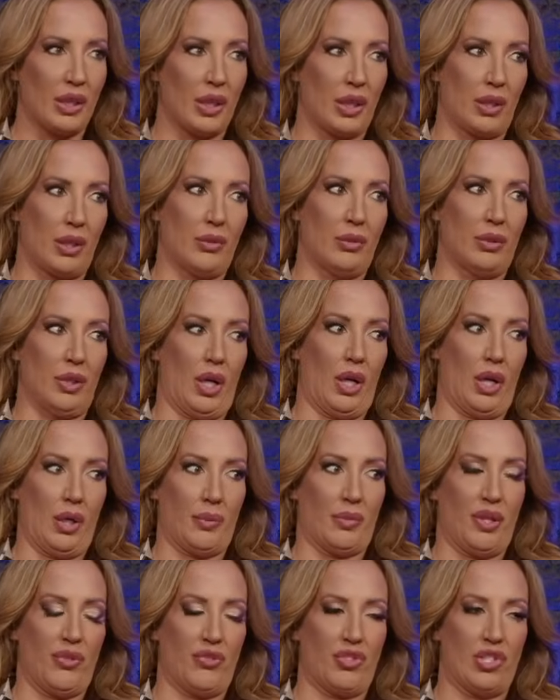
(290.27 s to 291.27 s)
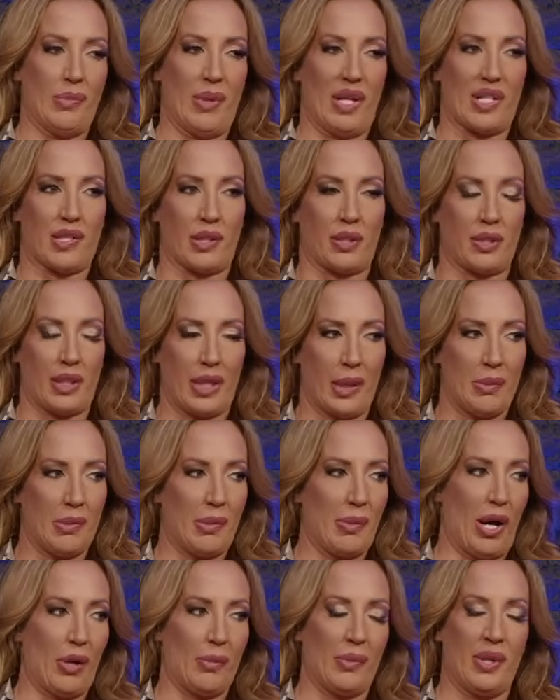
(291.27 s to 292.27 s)
Like, oh, God, what if she makes a claim
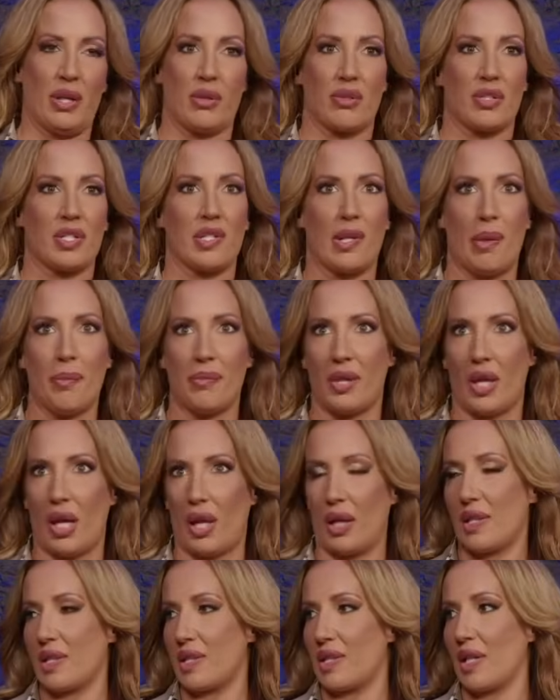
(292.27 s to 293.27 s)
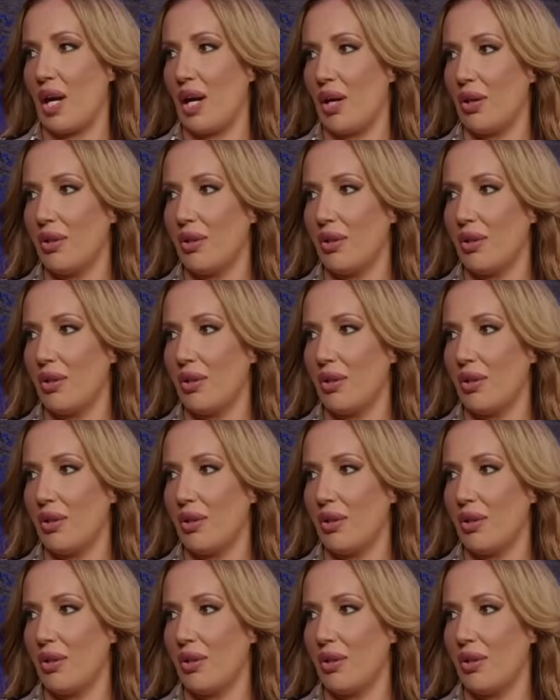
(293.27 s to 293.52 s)
about me or something? 100%. So